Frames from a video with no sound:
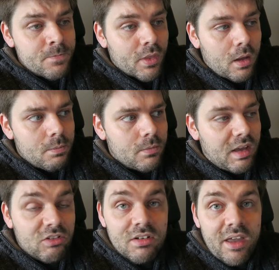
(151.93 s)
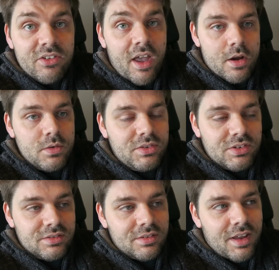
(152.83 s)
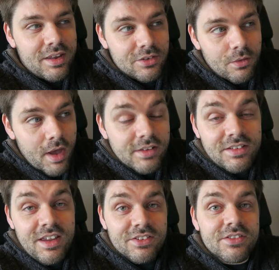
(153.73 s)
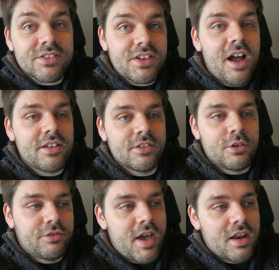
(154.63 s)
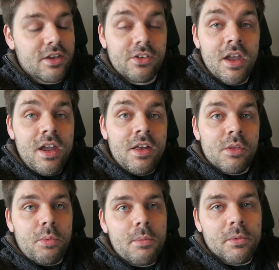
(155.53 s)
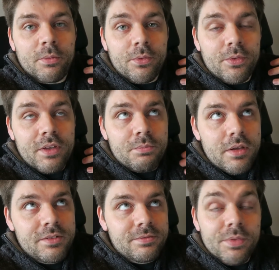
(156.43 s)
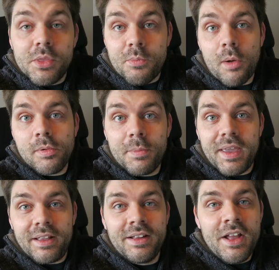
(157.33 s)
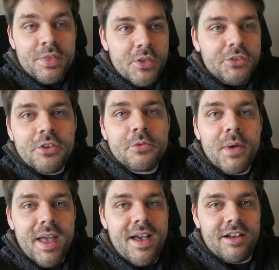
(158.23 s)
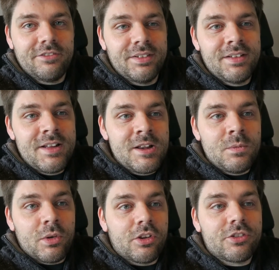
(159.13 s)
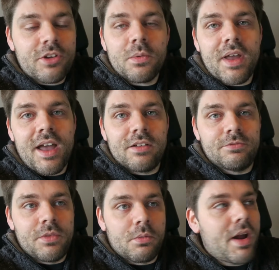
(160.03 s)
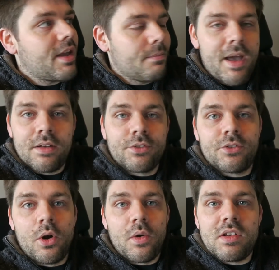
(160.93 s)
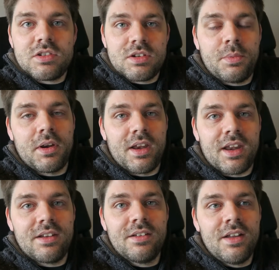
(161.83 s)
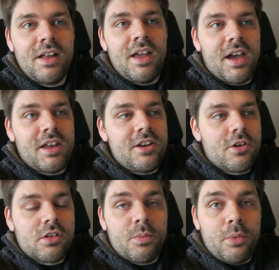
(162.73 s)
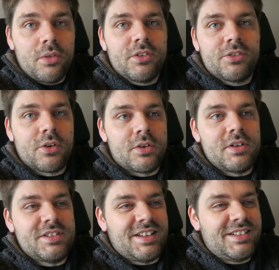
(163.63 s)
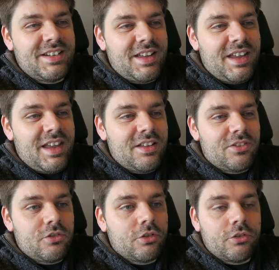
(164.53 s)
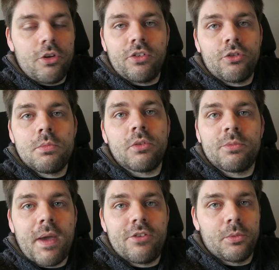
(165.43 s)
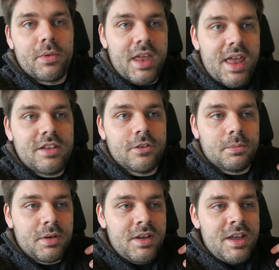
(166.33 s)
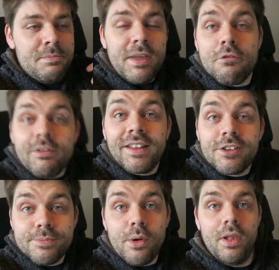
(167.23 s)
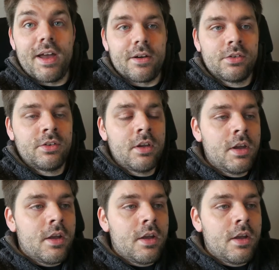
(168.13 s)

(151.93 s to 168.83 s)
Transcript: It's a nice house. It's a decent size in all fairness. The problem being the stuff we have, we just don't have the right amount of storage to put it in. And in order to put the storage in, it just takes too much space up and then ends up being a really small house.